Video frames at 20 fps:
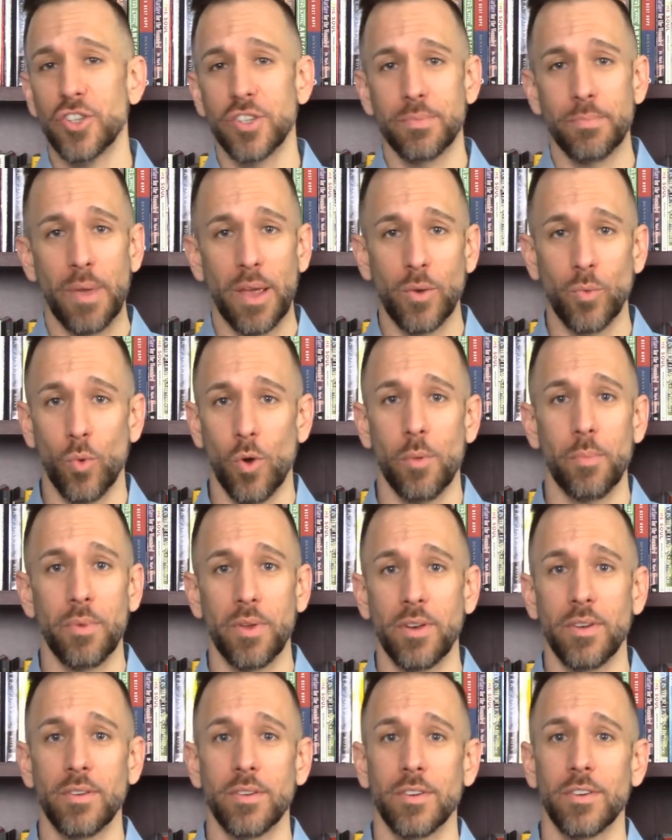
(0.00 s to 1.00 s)
made
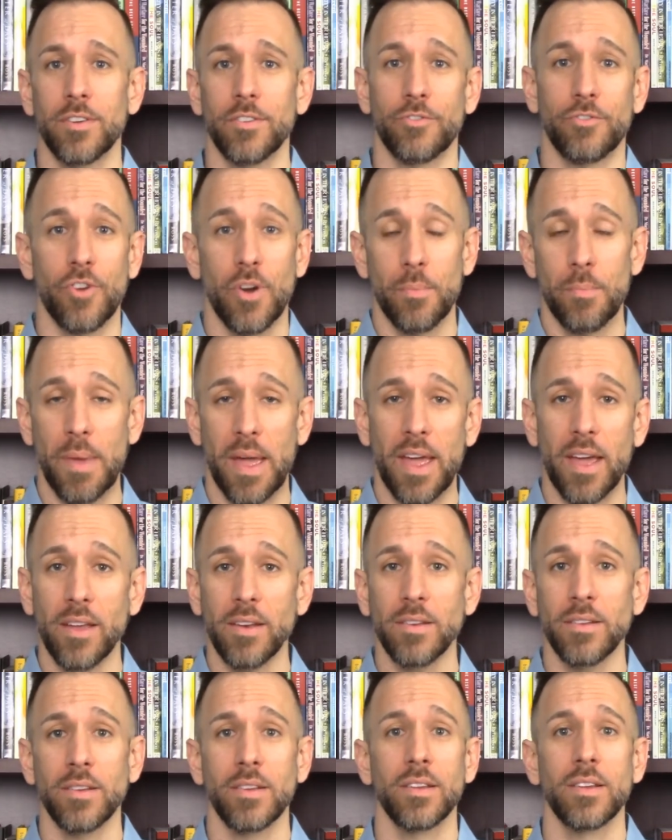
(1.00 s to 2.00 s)
woman from
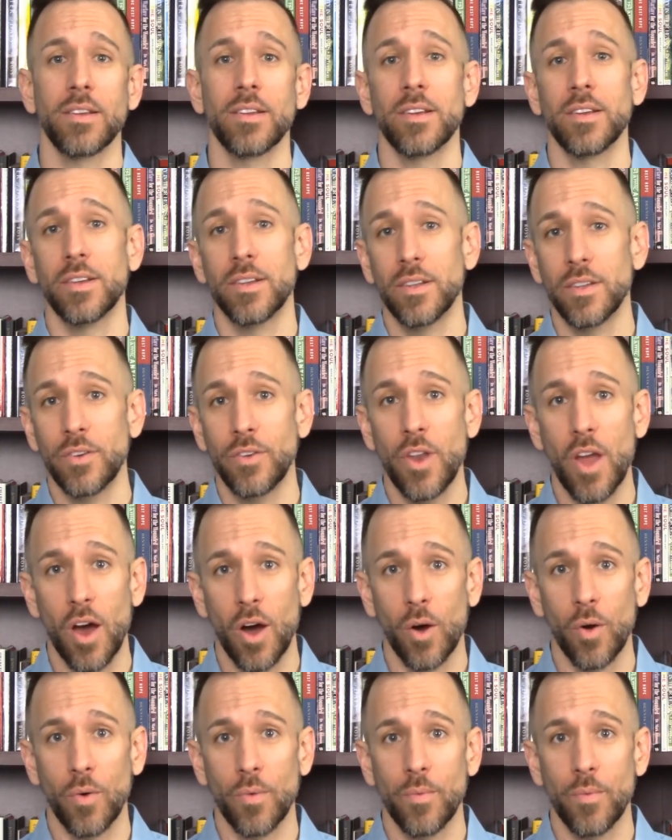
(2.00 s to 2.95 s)
man? No.